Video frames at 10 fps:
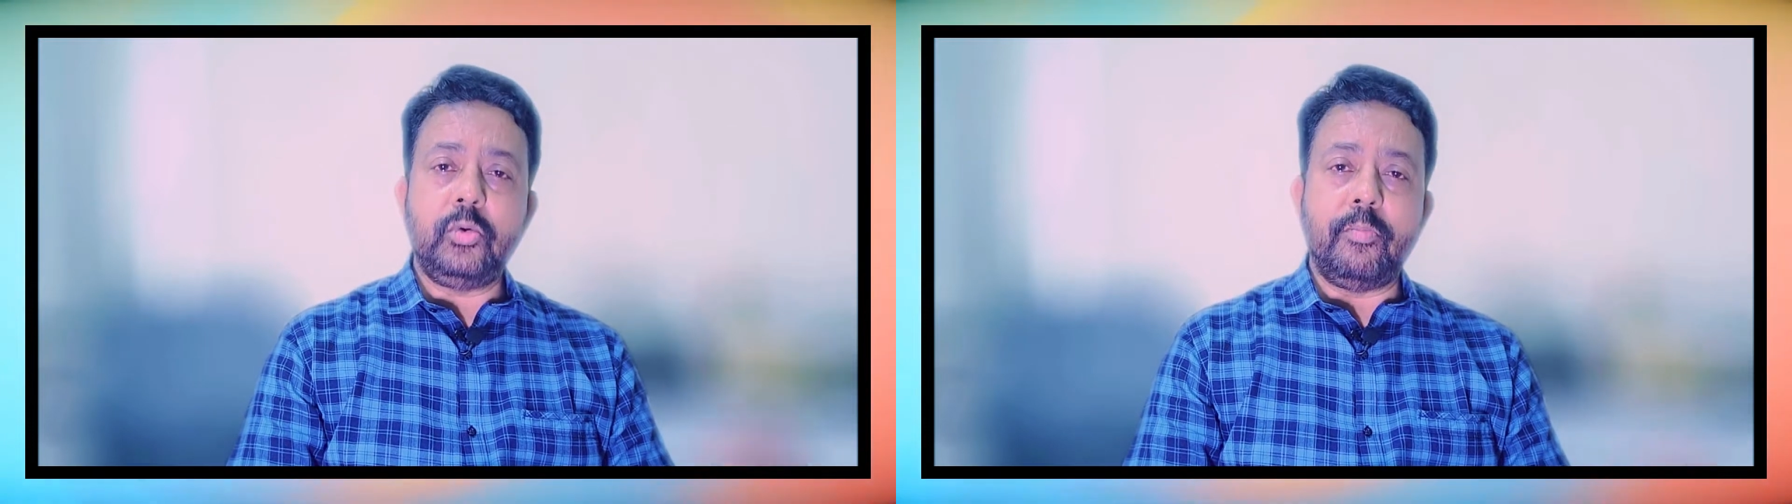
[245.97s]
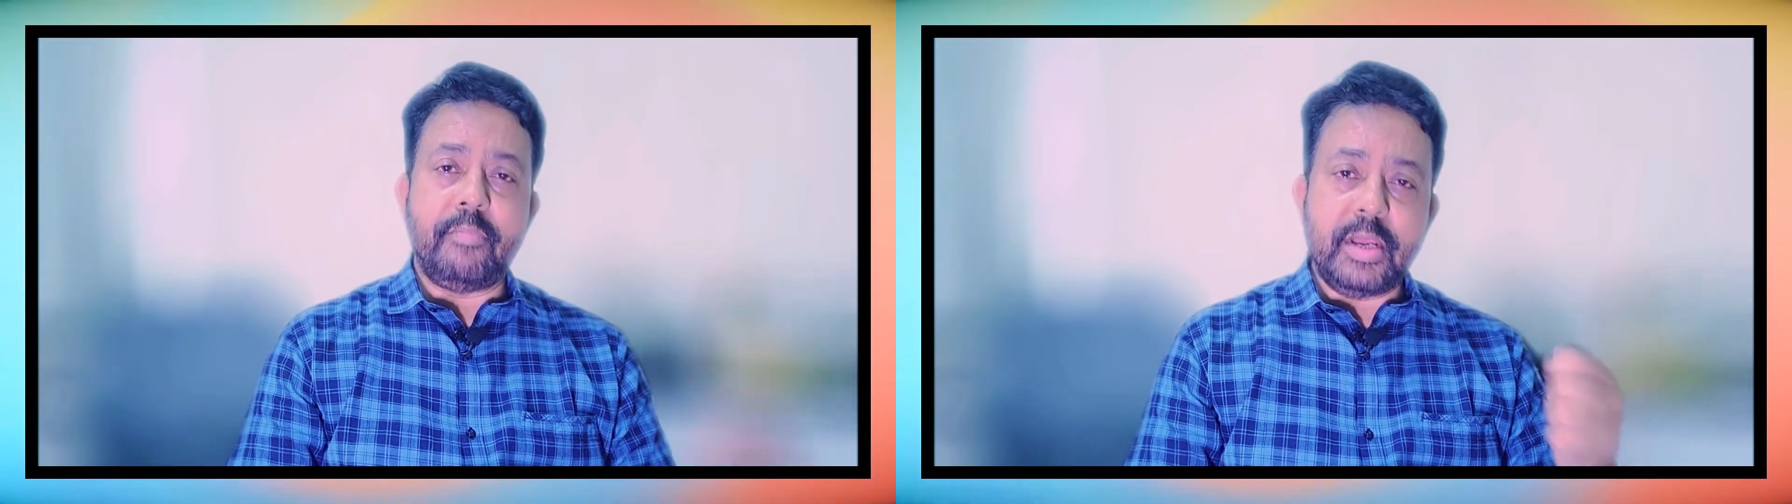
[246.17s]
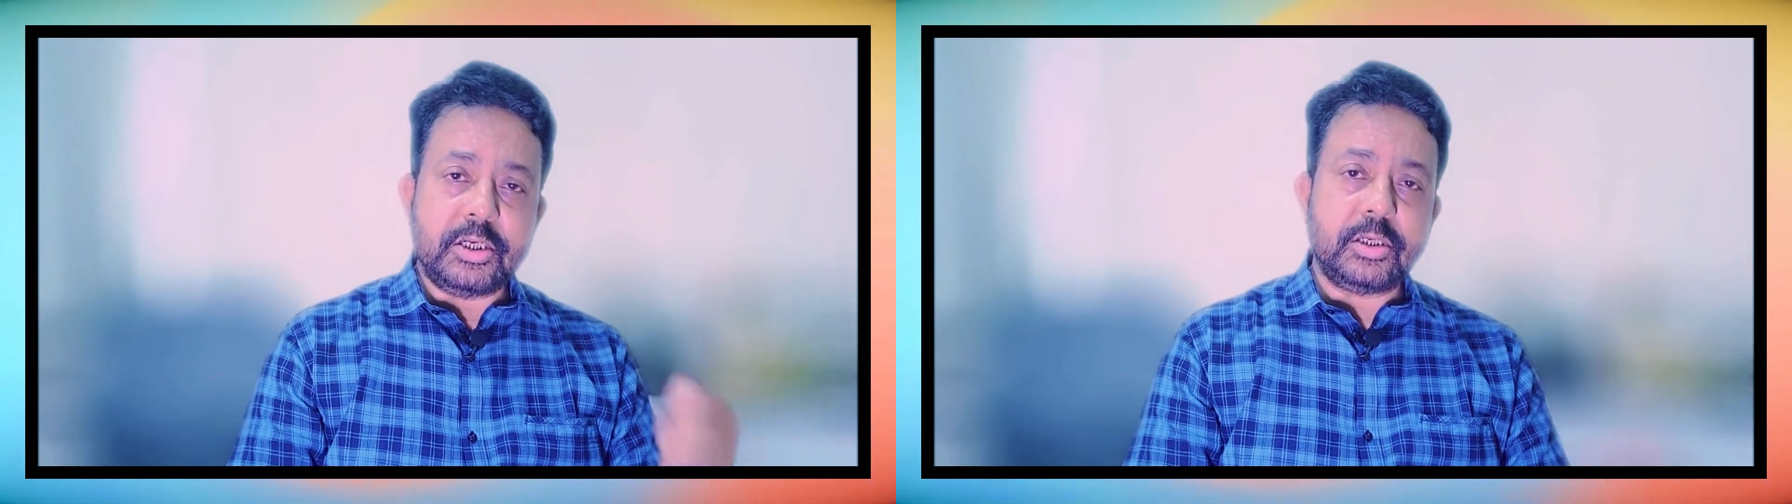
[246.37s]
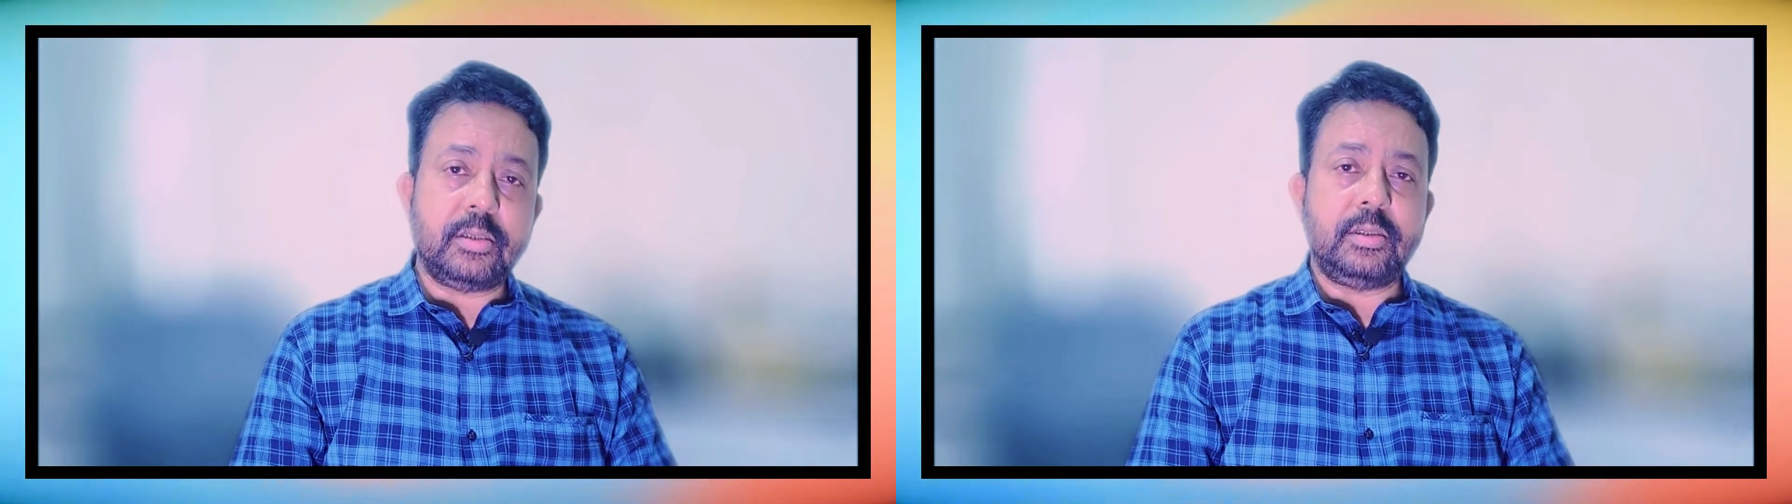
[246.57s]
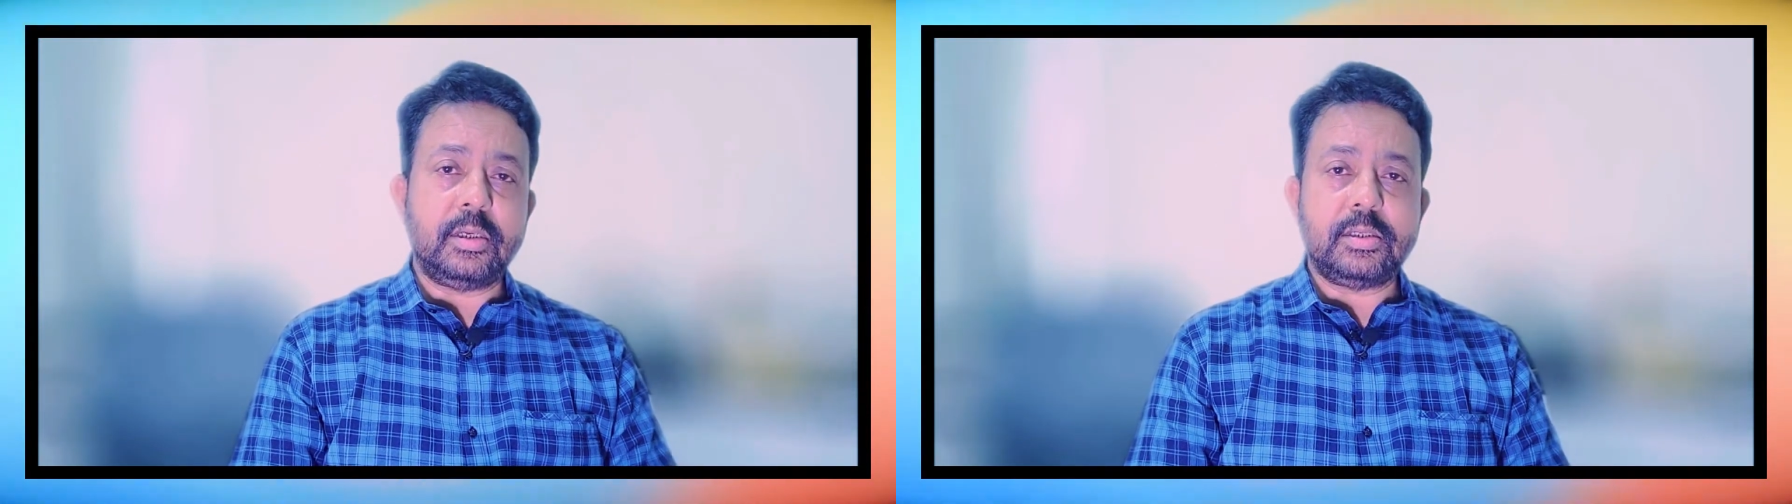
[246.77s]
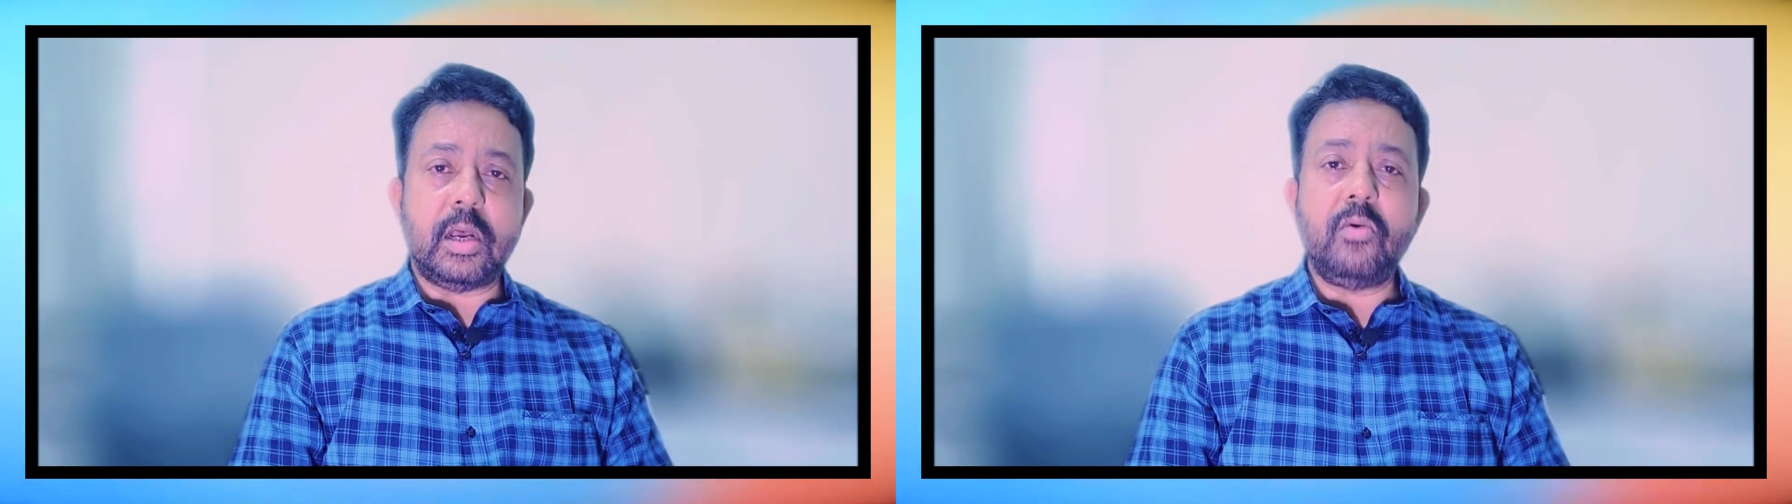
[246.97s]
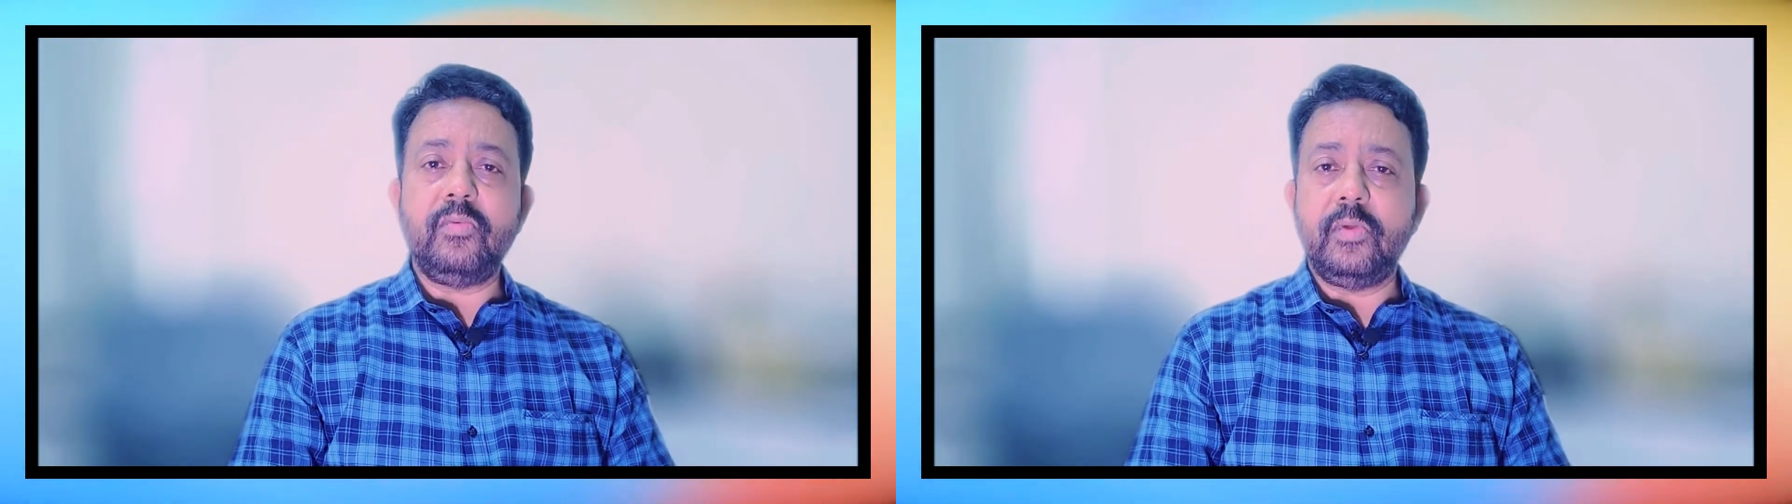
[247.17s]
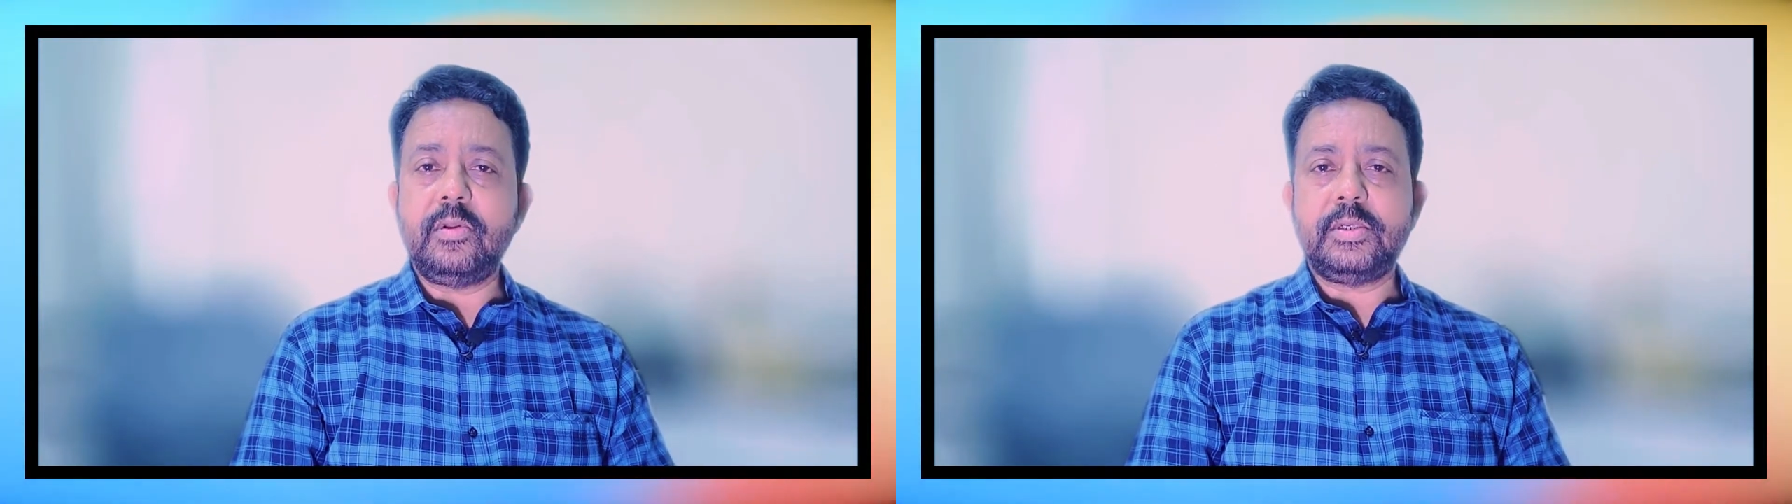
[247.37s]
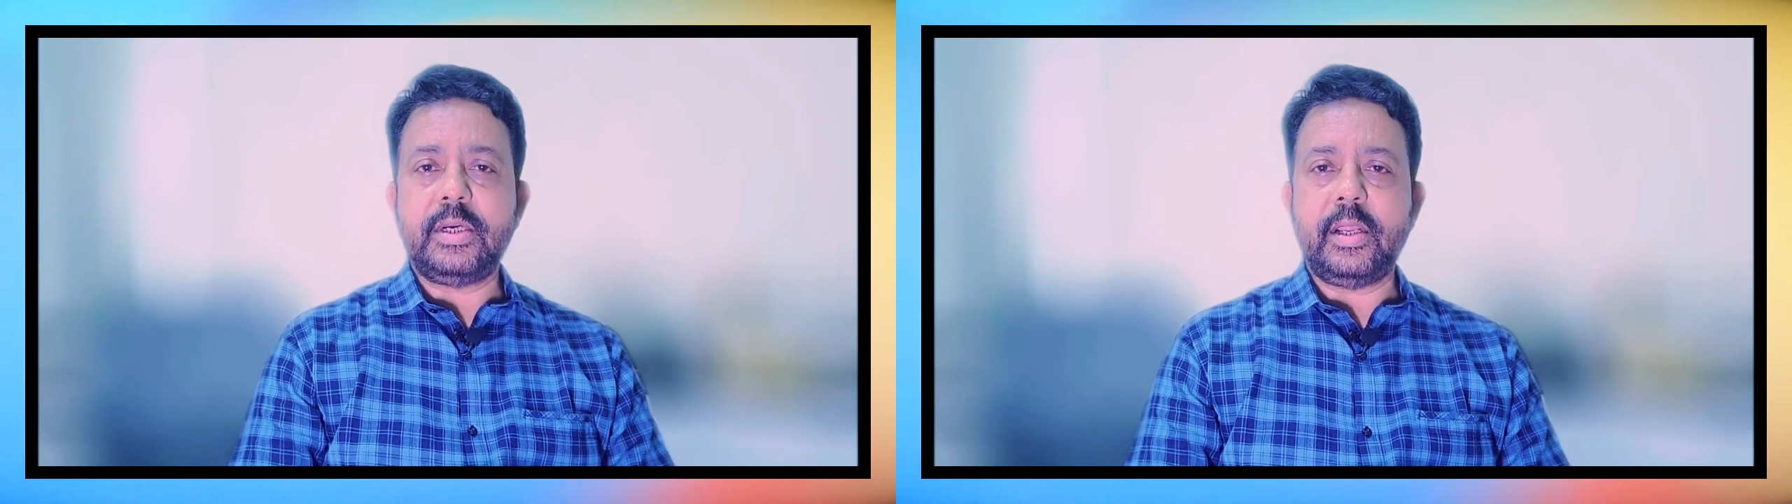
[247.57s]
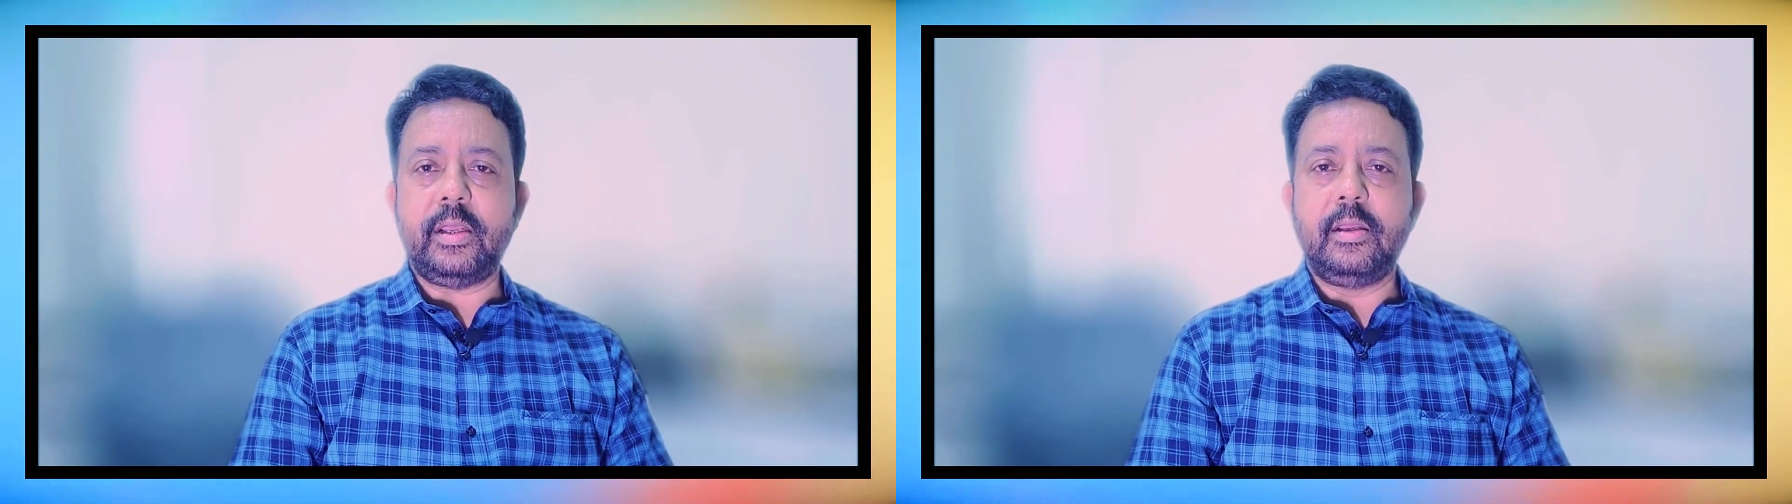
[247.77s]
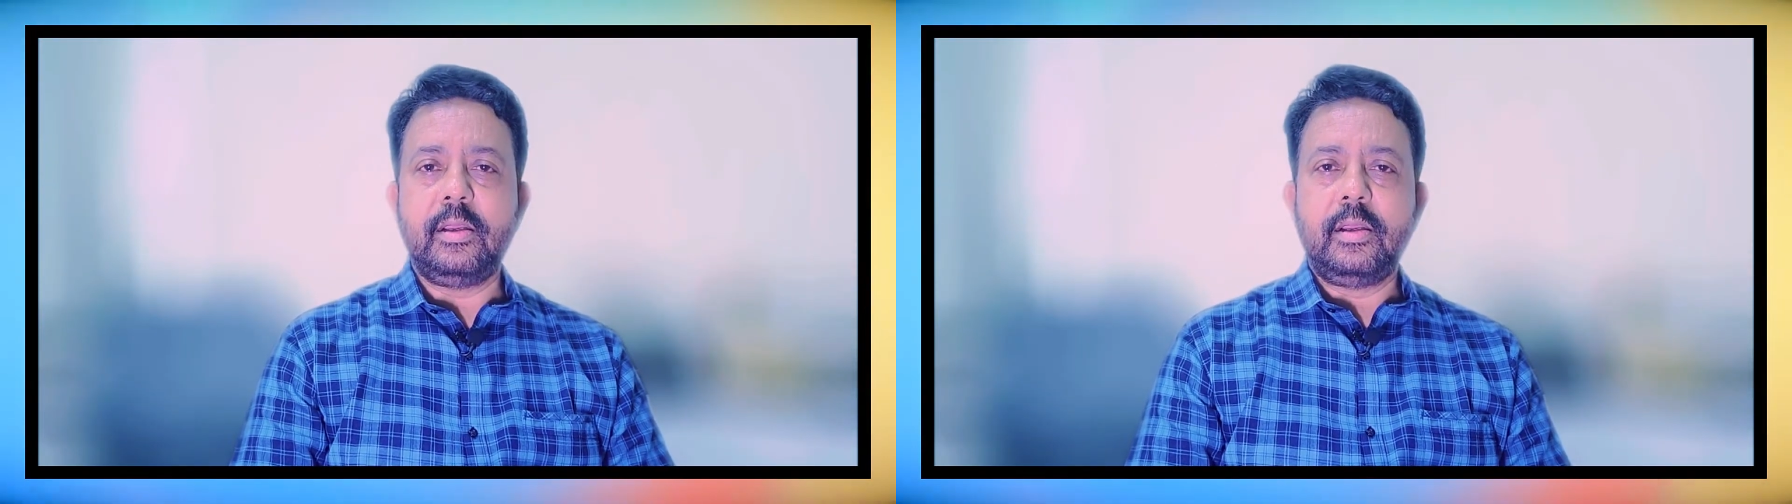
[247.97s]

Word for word: to measure the sound velocity.